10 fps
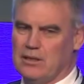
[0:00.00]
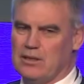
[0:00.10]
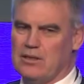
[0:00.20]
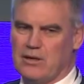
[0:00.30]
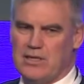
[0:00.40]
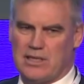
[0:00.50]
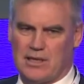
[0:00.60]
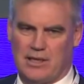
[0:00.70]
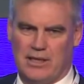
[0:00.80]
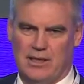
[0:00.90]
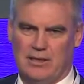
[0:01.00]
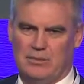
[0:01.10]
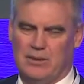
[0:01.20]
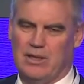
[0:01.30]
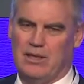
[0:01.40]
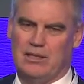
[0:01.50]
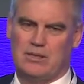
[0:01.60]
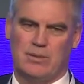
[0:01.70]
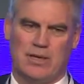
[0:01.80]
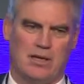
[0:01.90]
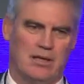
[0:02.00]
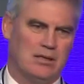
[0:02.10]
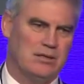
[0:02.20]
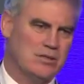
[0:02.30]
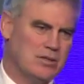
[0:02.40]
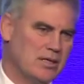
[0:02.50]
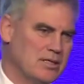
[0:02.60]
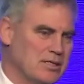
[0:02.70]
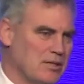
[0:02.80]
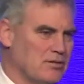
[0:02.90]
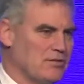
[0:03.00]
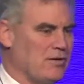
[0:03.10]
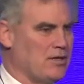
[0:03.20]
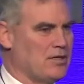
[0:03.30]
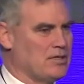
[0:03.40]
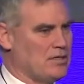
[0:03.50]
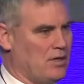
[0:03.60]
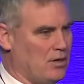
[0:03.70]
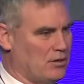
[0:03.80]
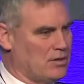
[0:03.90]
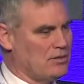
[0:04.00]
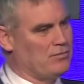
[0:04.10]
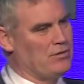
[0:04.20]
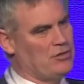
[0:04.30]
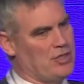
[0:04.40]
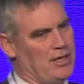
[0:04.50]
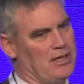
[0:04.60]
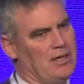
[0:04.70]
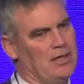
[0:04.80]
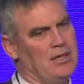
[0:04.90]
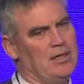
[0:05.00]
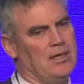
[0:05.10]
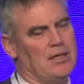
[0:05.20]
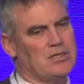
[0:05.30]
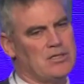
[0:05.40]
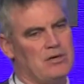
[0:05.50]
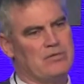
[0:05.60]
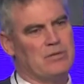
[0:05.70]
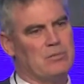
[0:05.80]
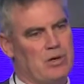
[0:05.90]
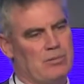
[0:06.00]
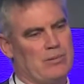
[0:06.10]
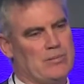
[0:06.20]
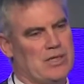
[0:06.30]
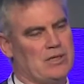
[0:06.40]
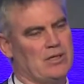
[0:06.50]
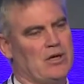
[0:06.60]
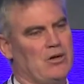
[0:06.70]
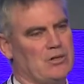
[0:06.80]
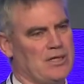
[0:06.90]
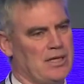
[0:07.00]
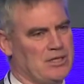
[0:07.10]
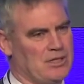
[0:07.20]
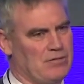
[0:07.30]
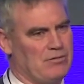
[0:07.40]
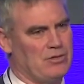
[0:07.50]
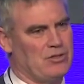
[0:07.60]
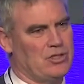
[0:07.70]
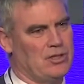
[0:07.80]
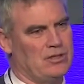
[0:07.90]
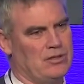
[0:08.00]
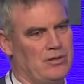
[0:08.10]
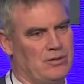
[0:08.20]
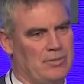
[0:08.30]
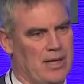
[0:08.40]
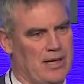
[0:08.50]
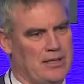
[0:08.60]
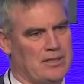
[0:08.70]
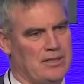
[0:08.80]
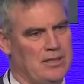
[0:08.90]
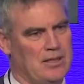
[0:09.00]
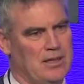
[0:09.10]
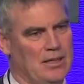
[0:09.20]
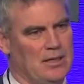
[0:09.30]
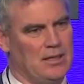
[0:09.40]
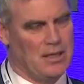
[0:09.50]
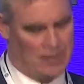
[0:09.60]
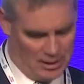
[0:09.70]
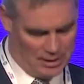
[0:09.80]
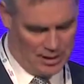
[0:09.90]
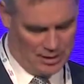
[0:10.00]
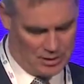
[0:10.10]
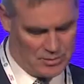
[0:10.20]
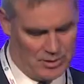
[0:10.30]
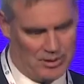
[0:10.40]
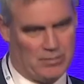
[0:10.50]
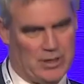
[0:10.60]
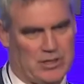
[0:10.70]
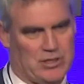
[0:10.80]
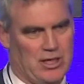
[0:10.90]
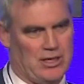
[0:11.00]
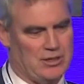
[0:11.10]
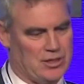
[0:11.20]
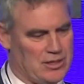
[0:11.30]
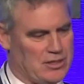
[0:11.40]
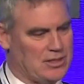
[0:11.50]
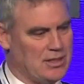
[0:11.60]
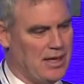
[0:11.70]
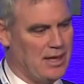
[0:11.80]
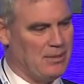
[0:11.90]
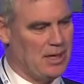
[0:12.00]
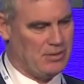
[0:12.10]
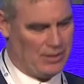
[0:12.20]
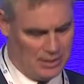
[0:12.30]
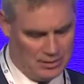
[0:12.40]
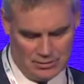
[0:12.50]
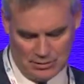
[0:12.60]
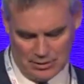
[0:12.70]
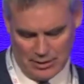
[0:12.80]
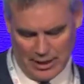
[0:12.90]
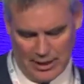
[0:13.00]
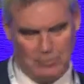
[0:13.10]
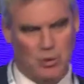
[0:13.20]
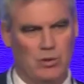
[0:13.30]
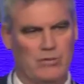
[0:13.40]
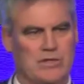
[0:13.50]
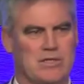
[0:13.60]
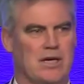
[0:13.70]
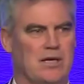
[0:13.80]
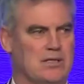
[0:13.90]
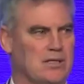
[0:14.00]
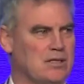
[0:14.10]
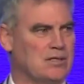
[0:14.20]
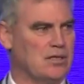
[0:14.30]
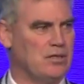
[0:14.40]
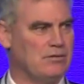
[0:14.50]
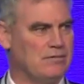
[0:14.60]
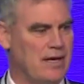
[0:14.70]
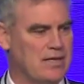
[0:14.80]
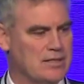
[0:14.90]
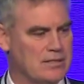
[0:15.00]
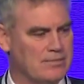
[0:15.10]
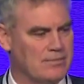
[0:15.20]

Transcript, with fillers: And increasingly, we're needing to be turning ourselves focused onto the future and solving problems in the context of the future, not the past. And that, again, is one of the biggest challenges um, I think um, all of us are going to continue to face.